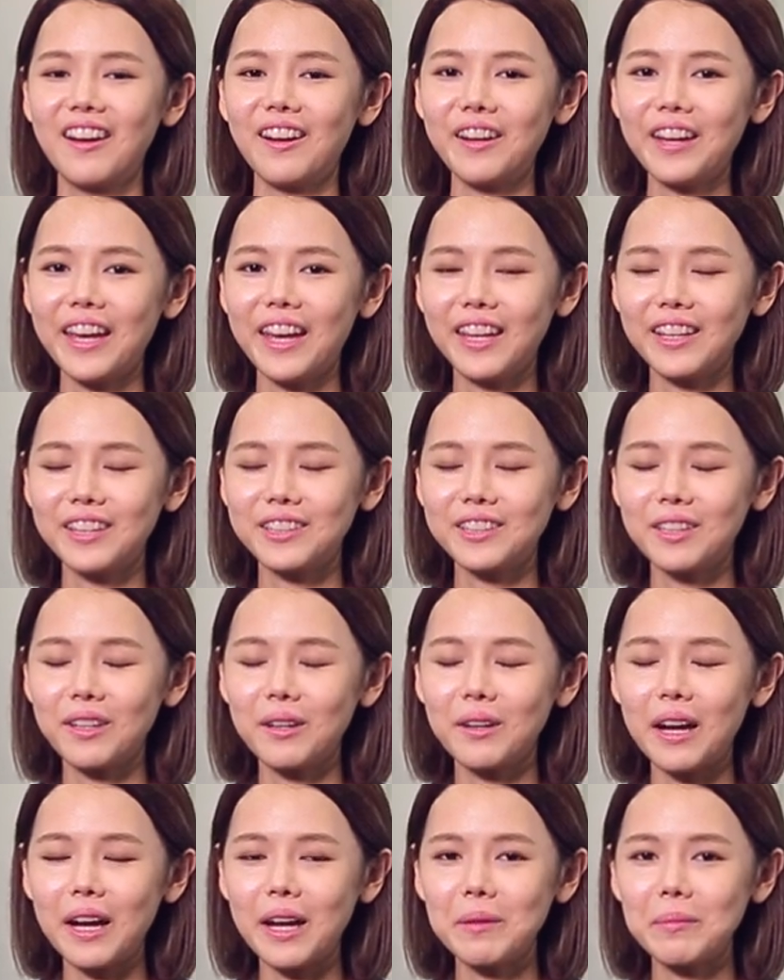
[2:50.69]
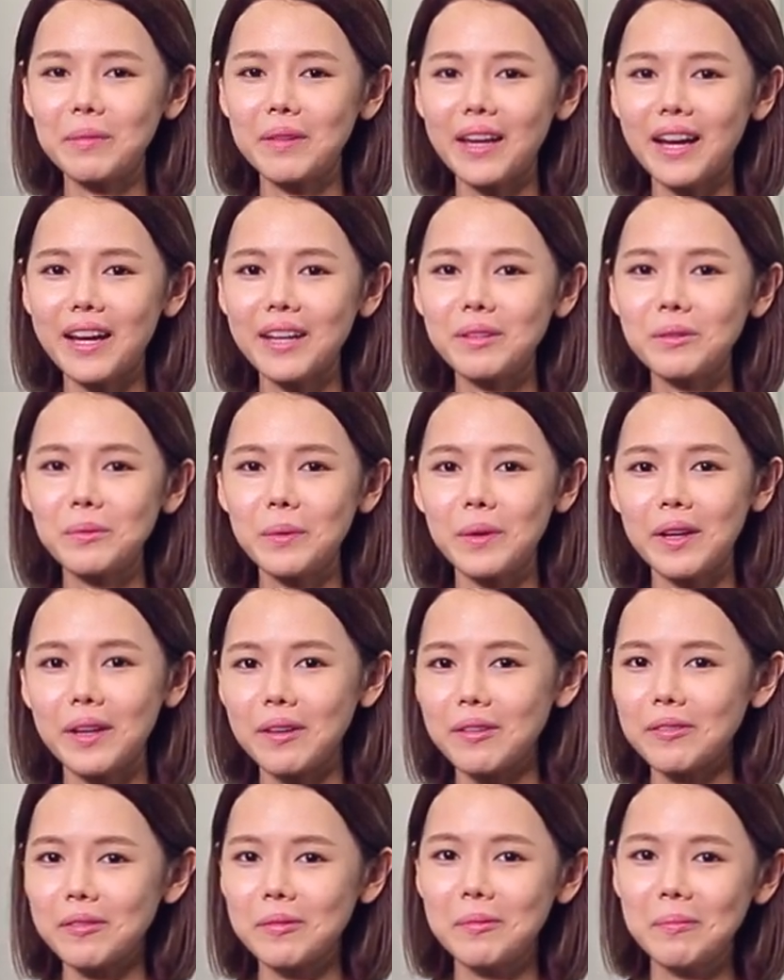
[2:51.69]
Okay, so I am done
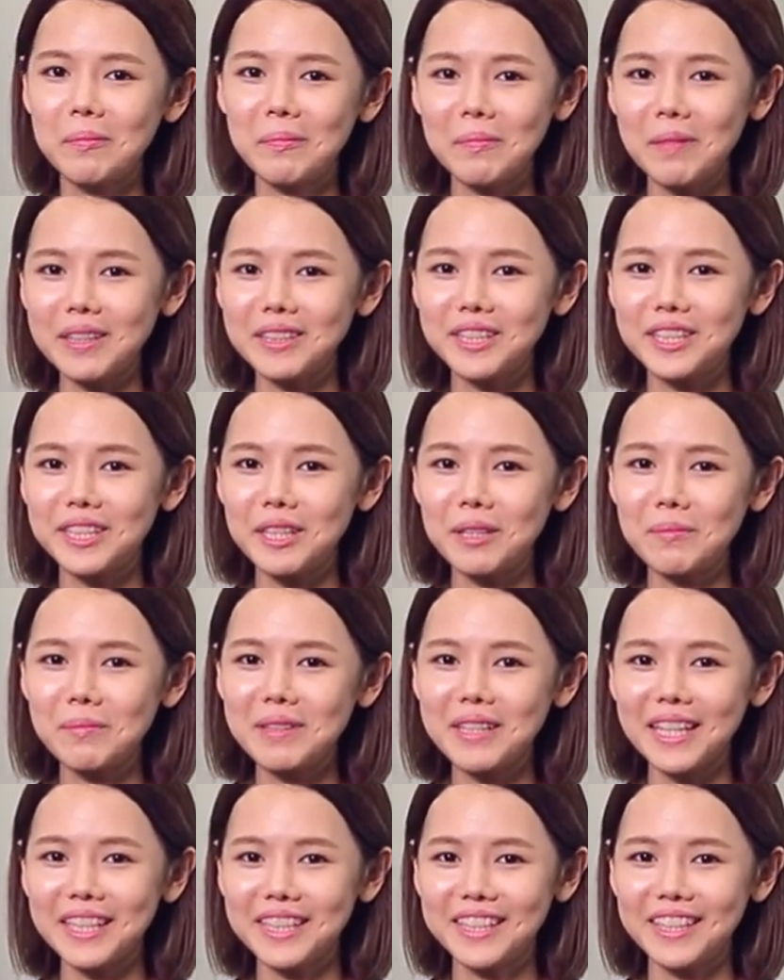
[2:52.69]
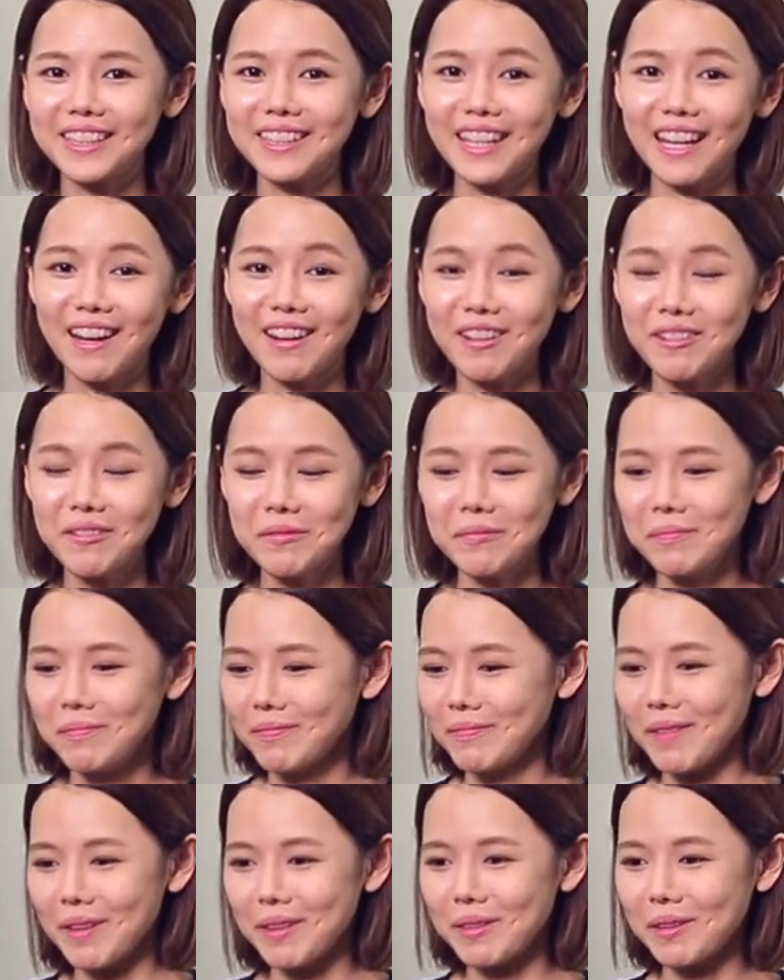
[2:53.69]
with my gym session now
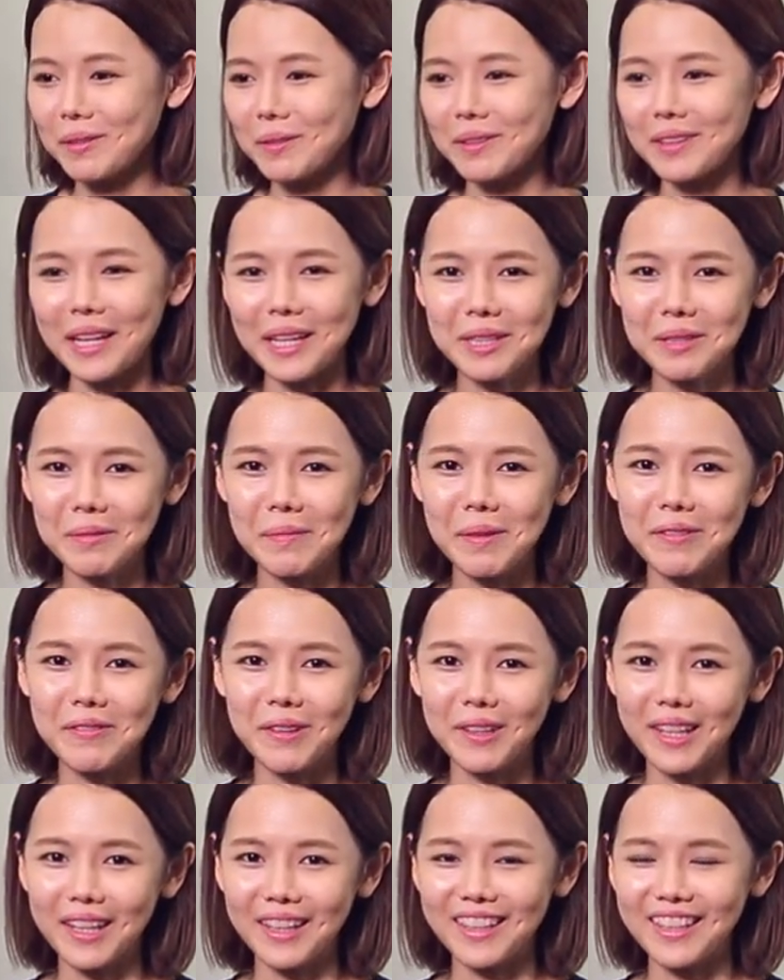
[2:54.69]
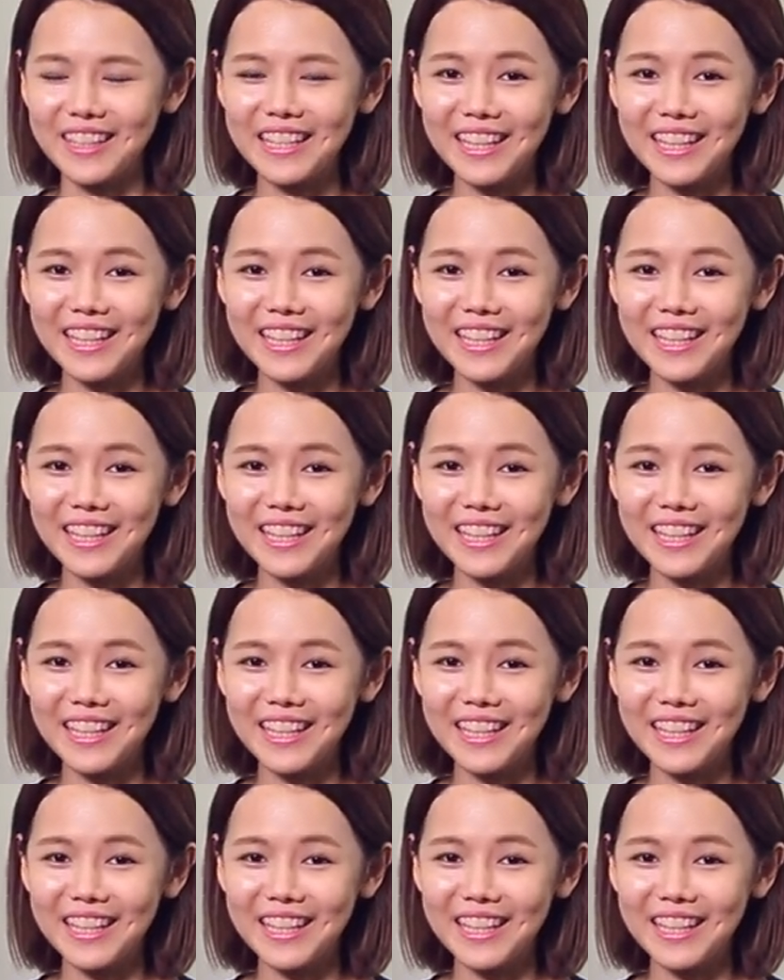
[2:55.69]
and this will last me for like a